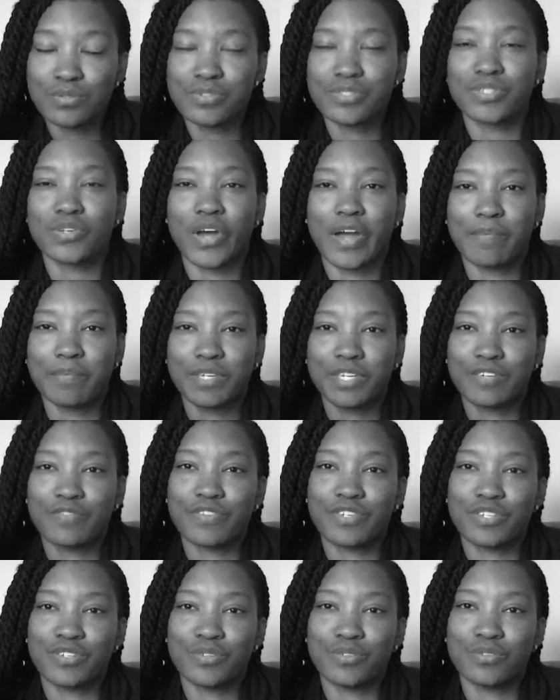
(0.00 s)
so I'm
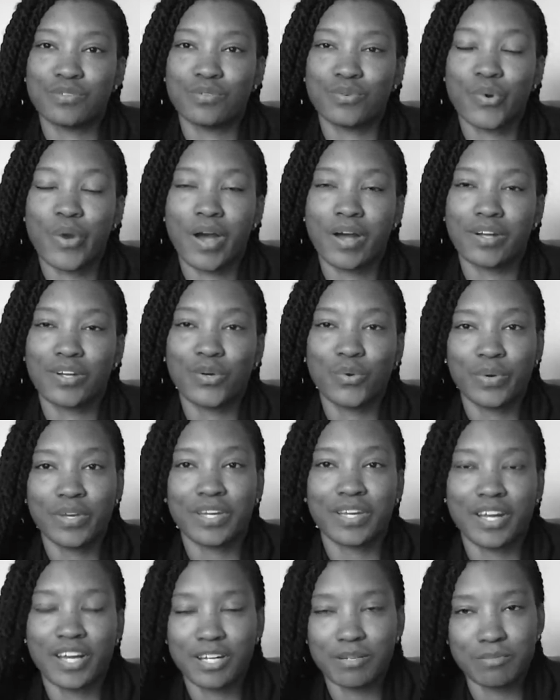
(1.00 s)
giving you a
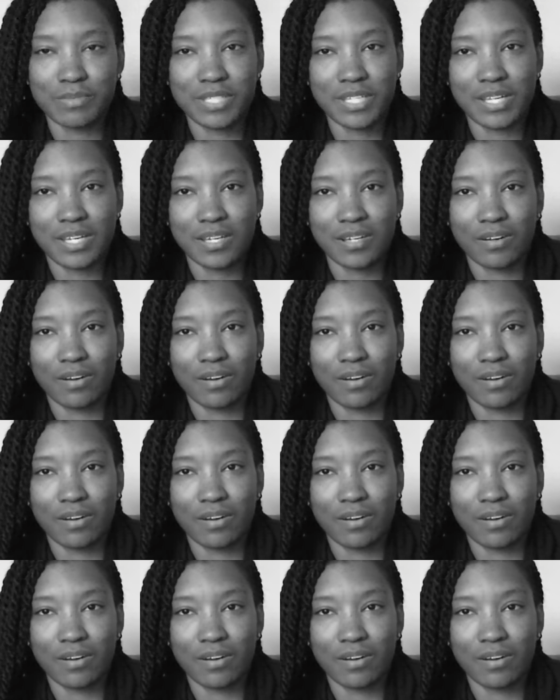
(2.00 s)
quick update